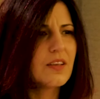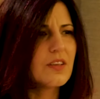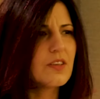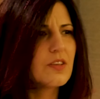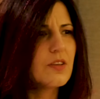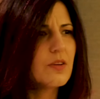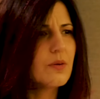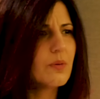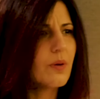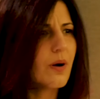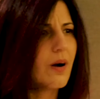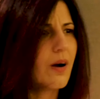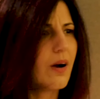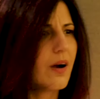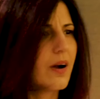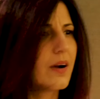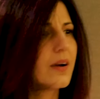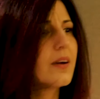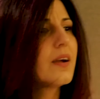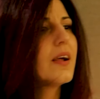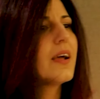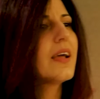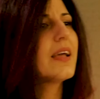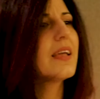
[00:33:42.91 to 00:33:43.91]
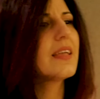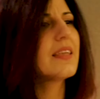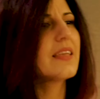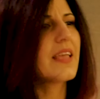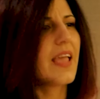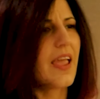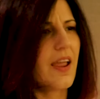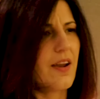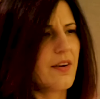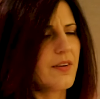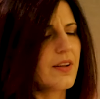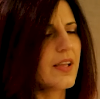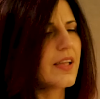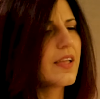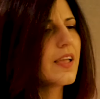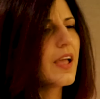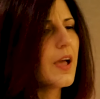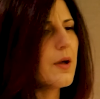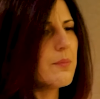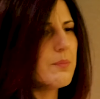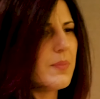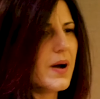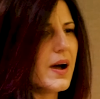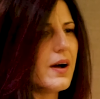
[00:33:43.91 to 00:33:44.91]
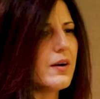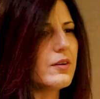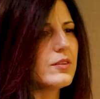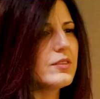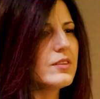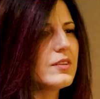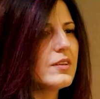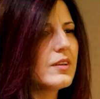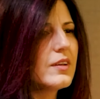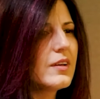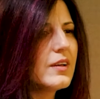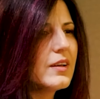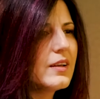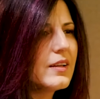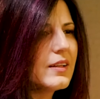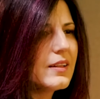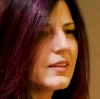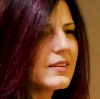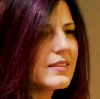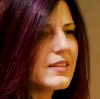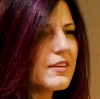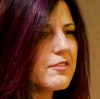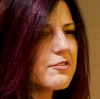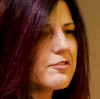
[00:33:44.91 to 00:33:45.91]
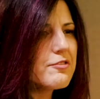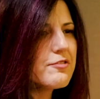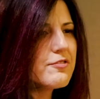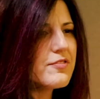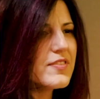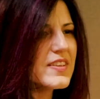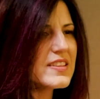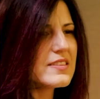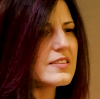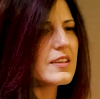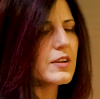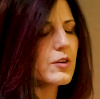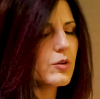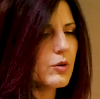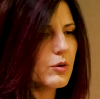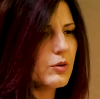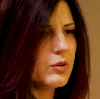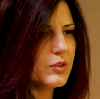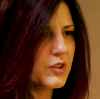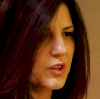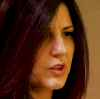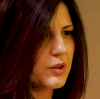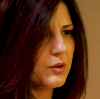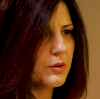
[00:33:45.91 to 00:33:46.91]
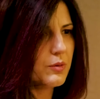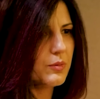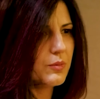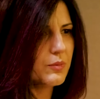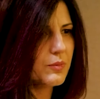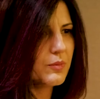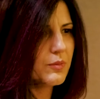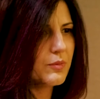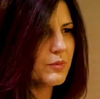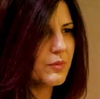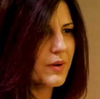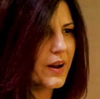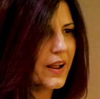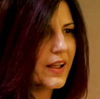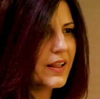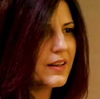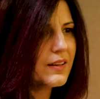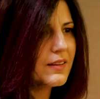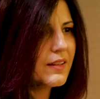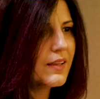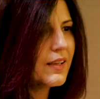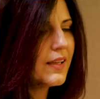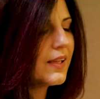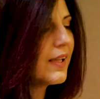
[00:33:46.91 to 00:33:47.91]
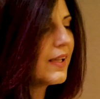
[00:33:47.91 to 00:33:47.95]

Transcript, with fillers: You are caring about the physical you, right?